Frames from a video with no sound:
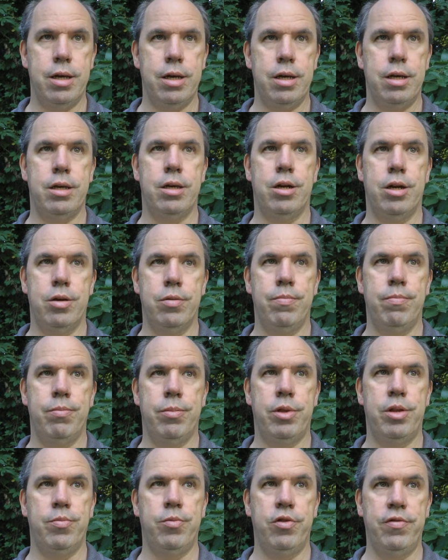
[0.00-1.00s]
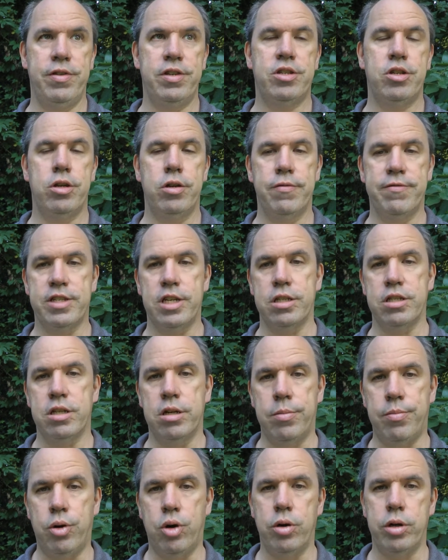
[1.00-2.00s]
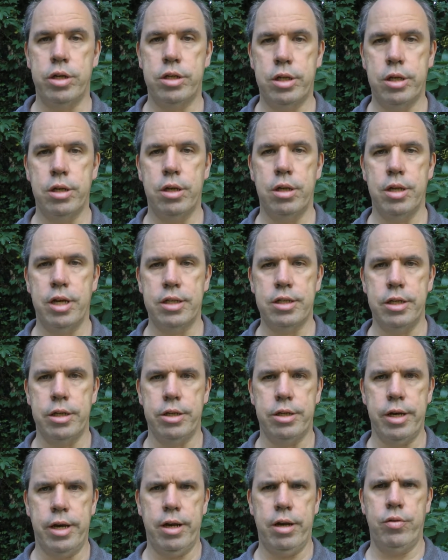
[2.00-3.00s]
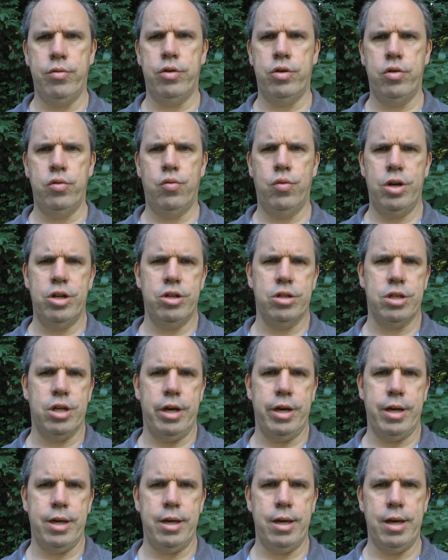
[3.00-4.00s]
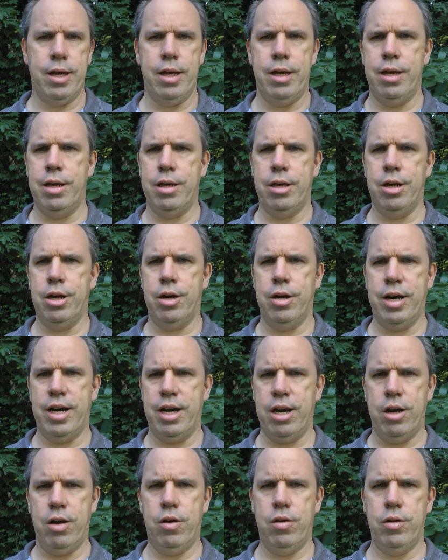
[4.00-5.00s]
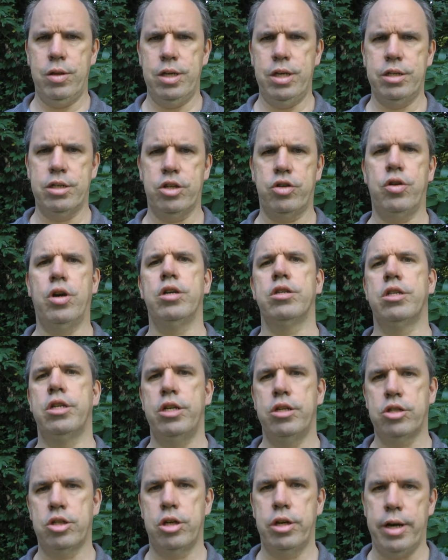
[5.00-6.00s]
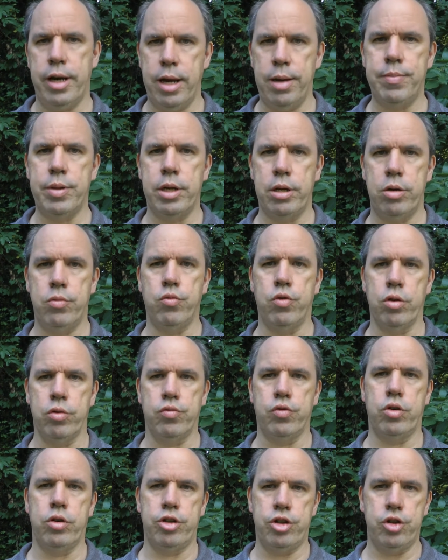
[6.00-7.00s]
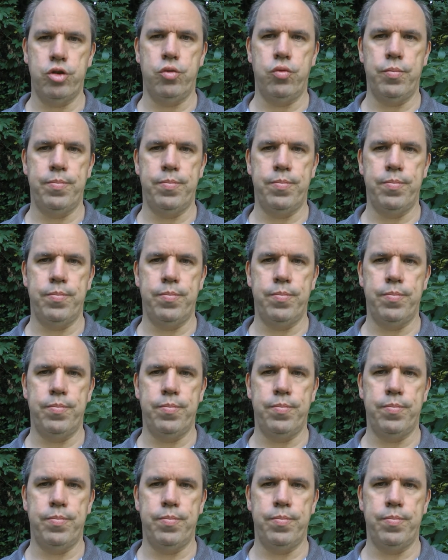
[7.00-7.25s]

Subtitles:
you know, the movie serves as an important lesson to anyone who wonders, like, you know, how these atrocities could have happened in World War II.